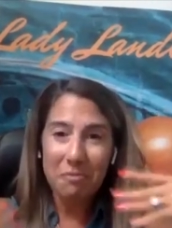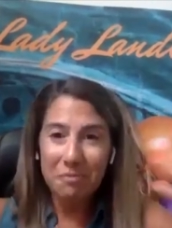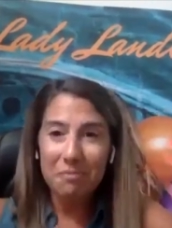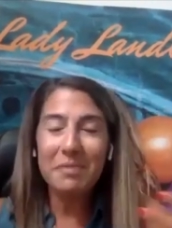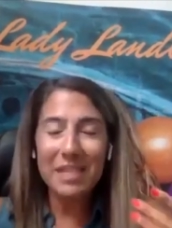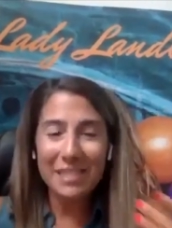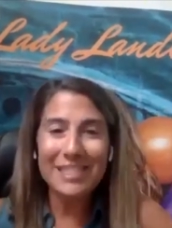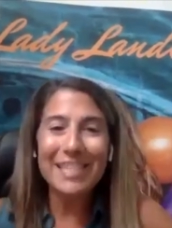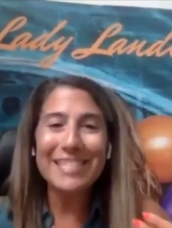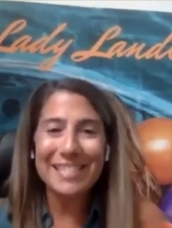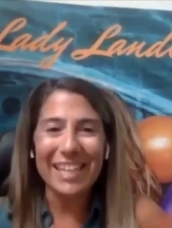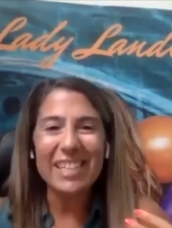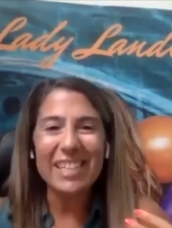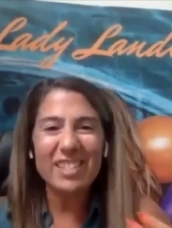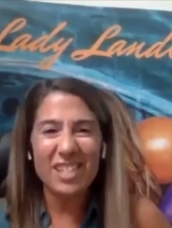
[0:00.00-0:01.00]
this
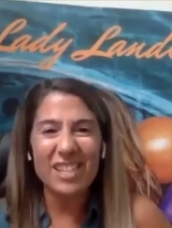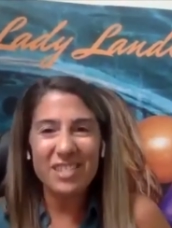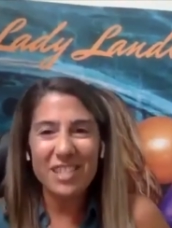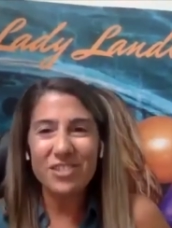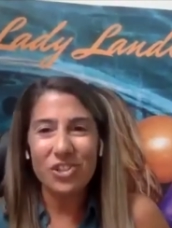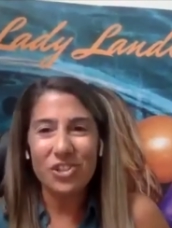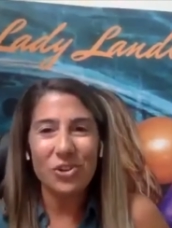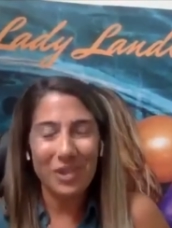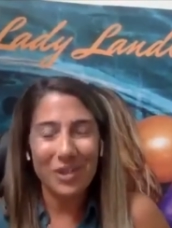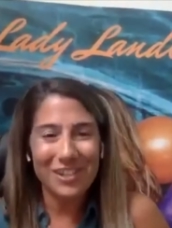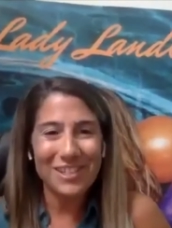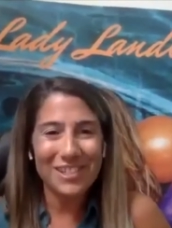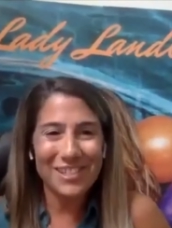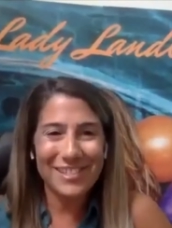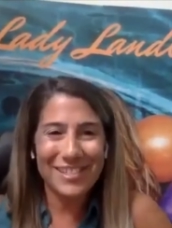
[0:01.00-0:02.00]
excites us as New
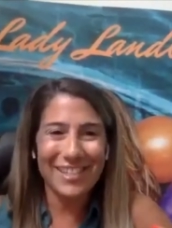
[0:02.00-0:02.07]
Yorkers.